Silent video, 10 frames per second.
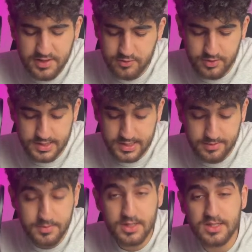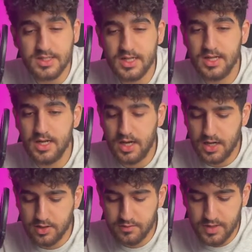quickly because
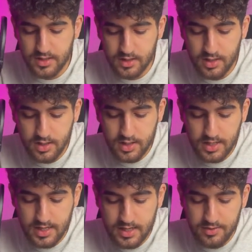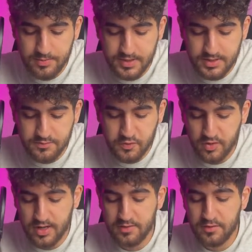I don't want to repeat it
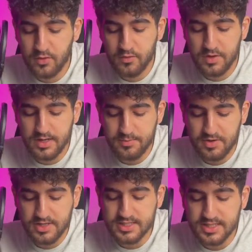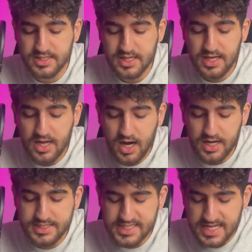for everyone who were present.
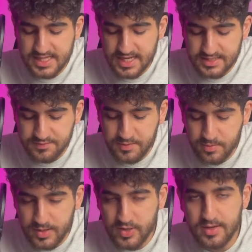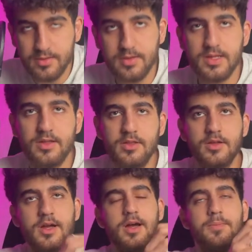I said that we
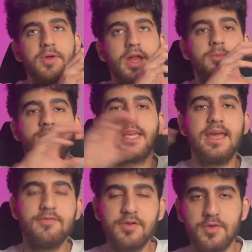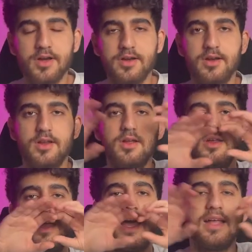permute everyone
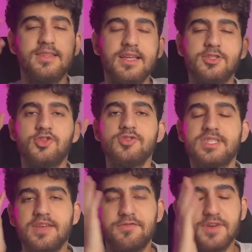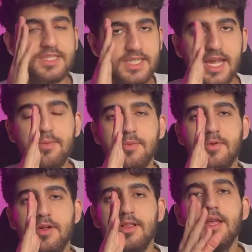and then choose the first k
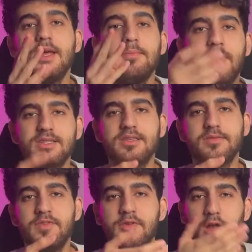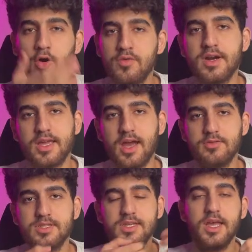people, but we will
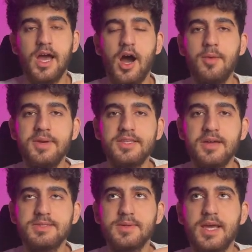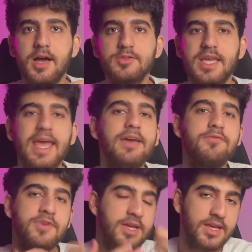overcount. How many times we count
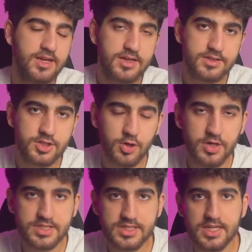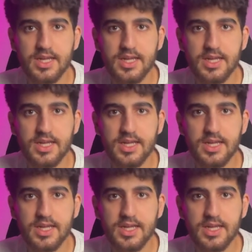every choice?